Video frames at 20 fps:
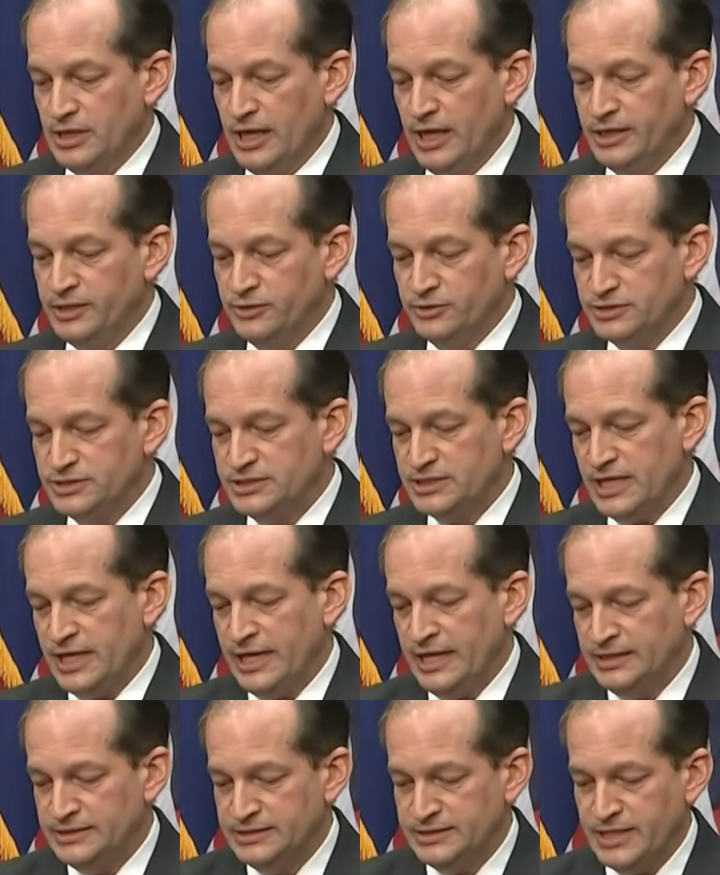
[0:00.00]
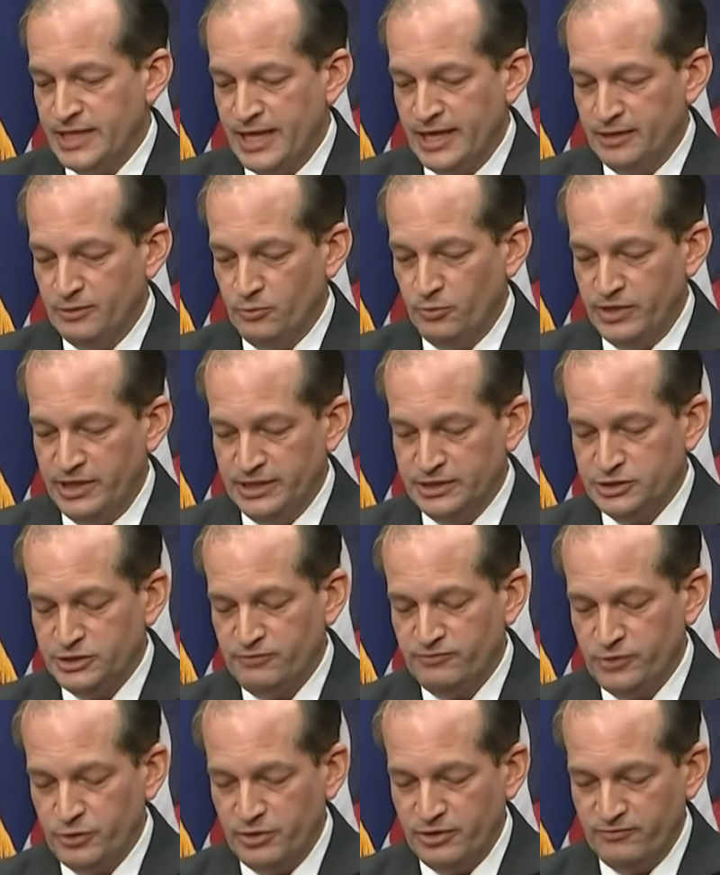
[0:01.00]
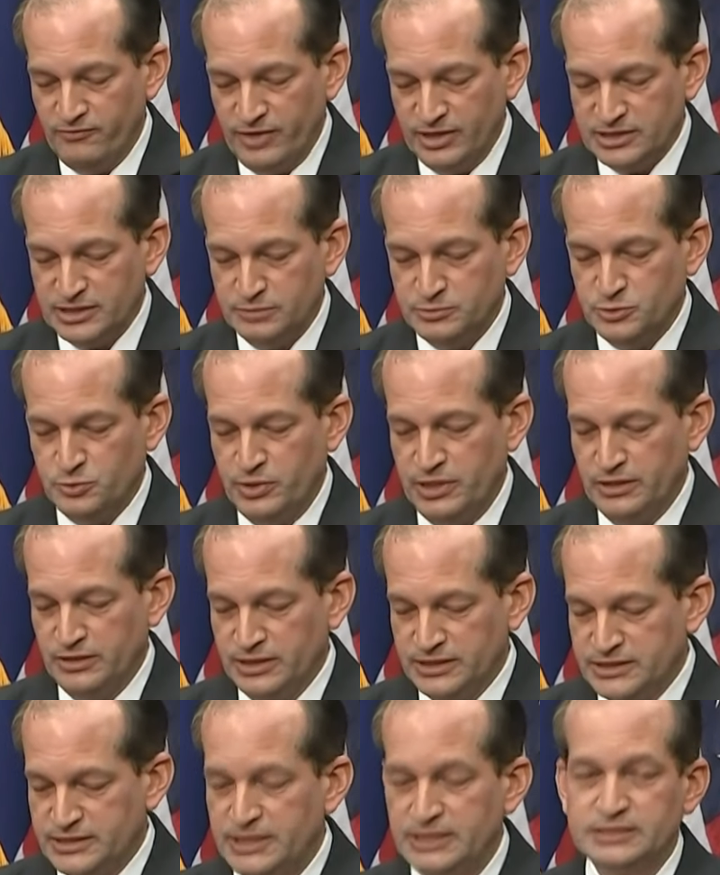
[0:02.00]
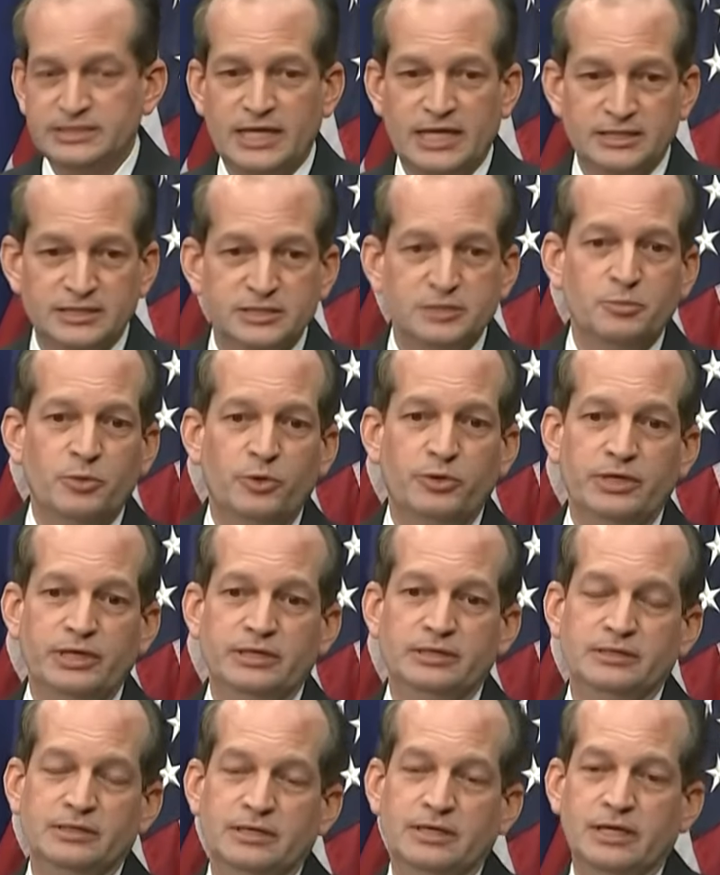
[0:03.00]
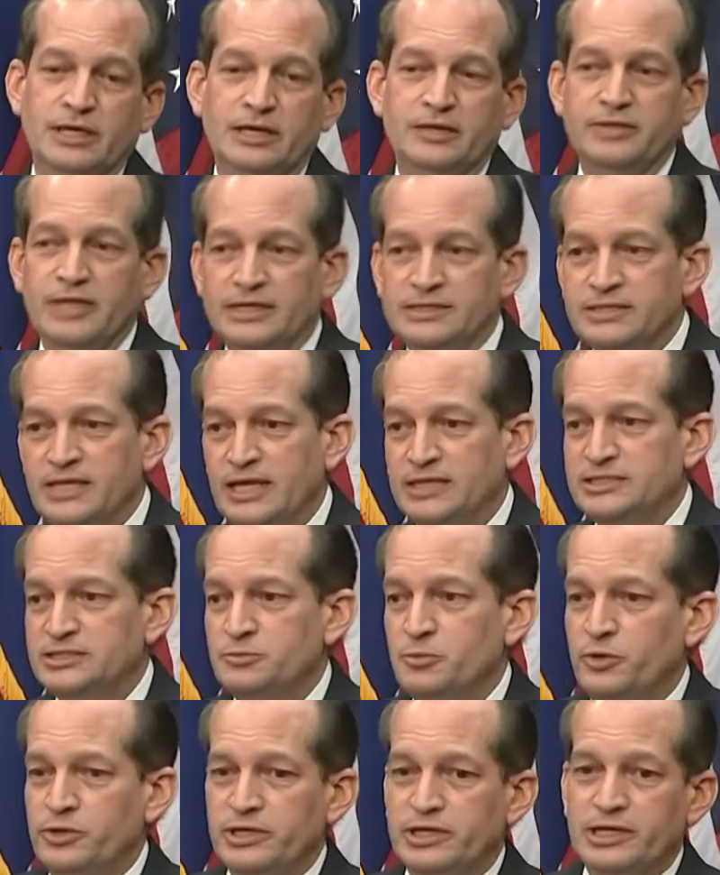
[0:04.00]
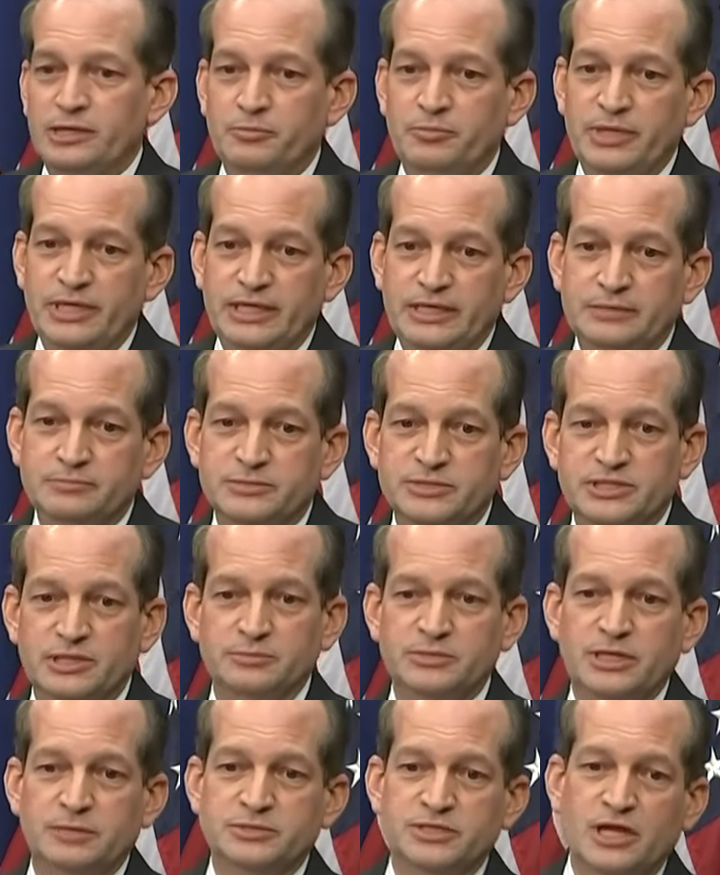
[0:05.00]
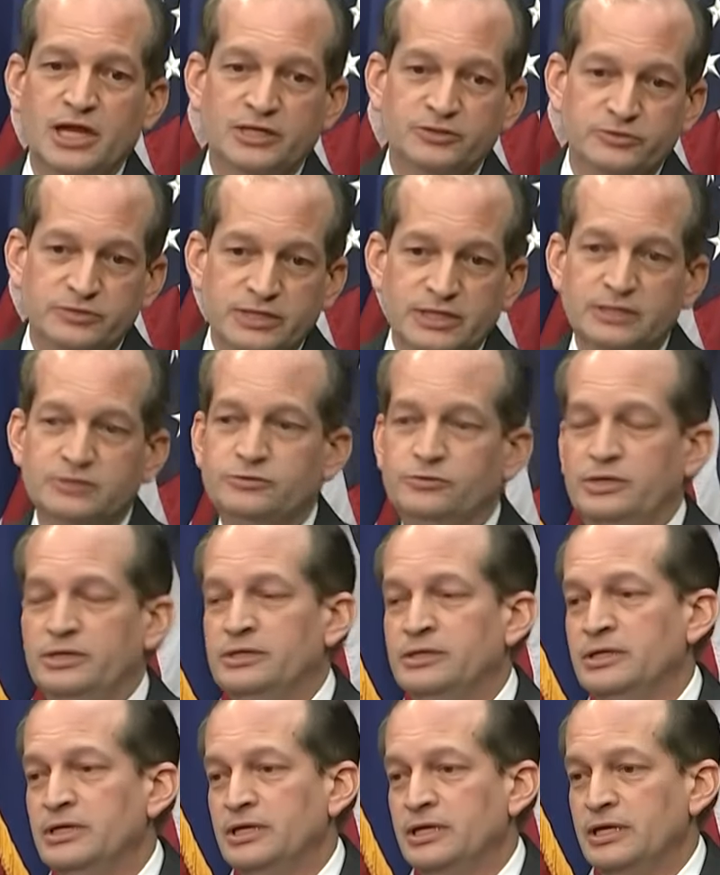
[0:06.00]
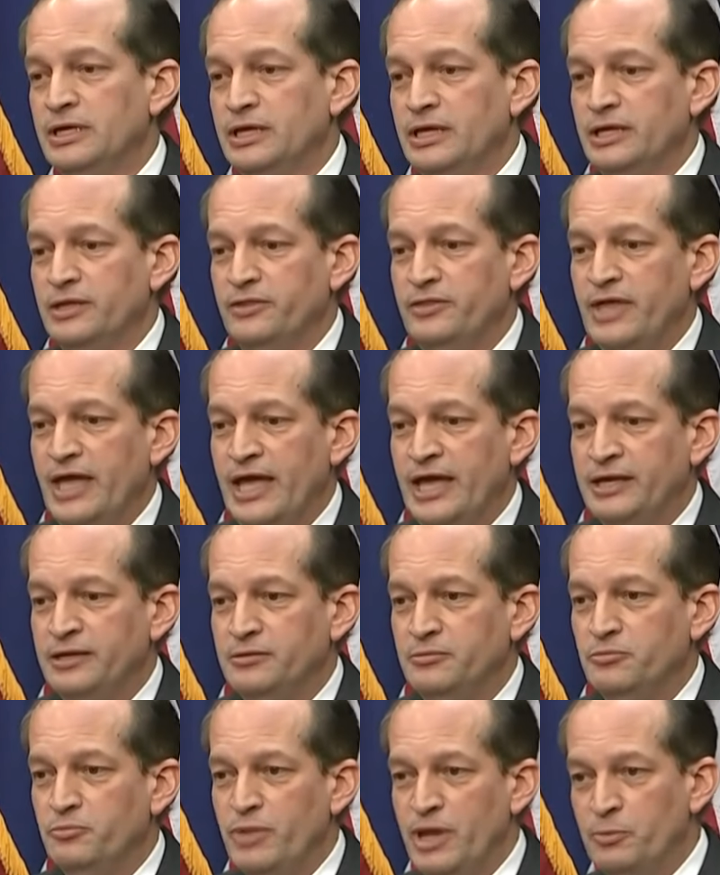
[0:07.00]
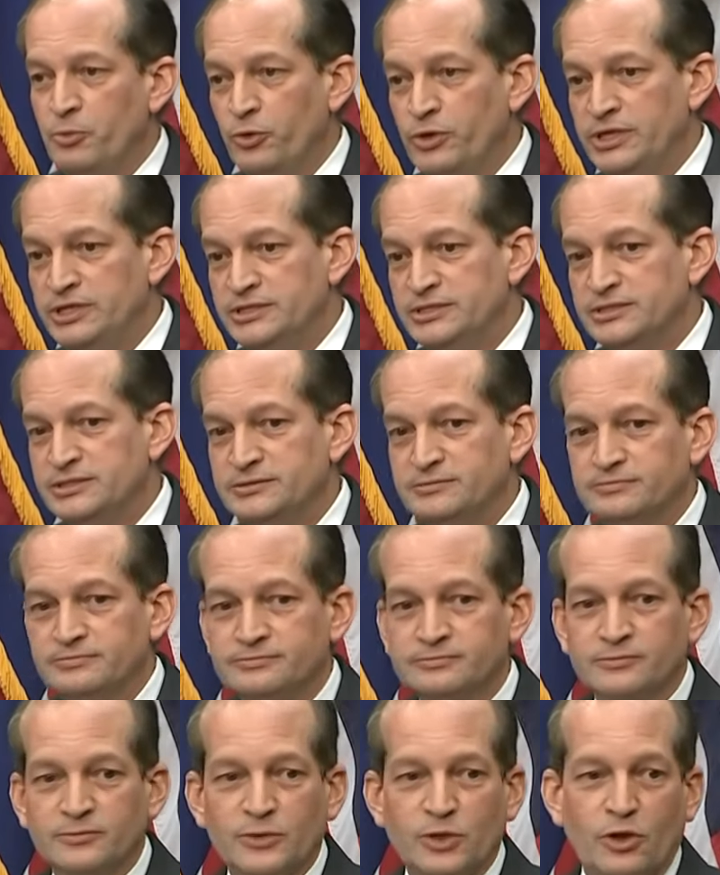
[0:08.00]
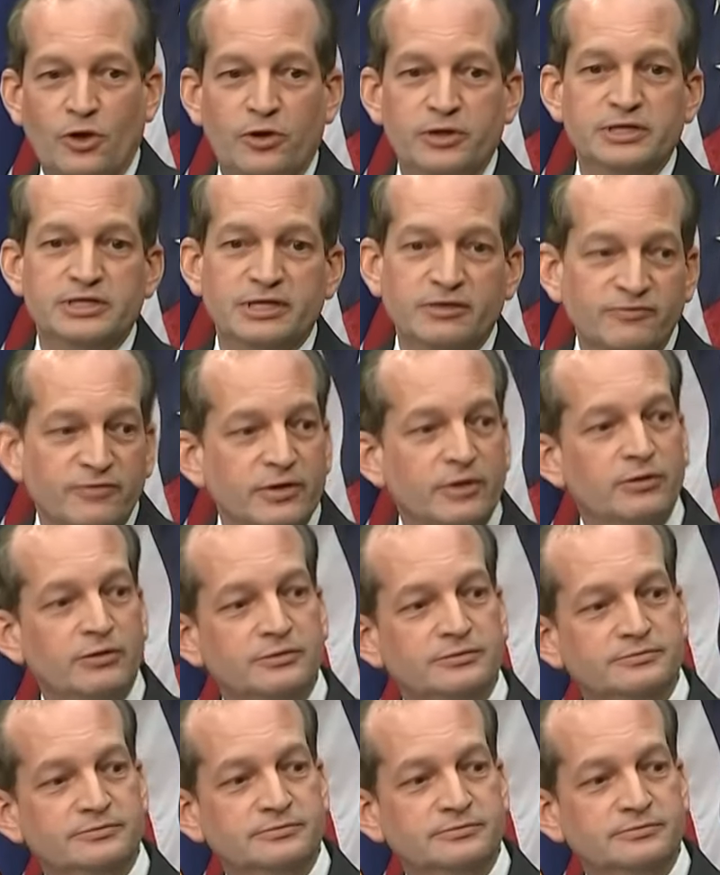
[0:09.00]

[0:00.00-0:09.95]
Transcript: understands that when interviewing victims, when eliciting testimony, that testimony can be sometimes contradictory, that memories are difficult.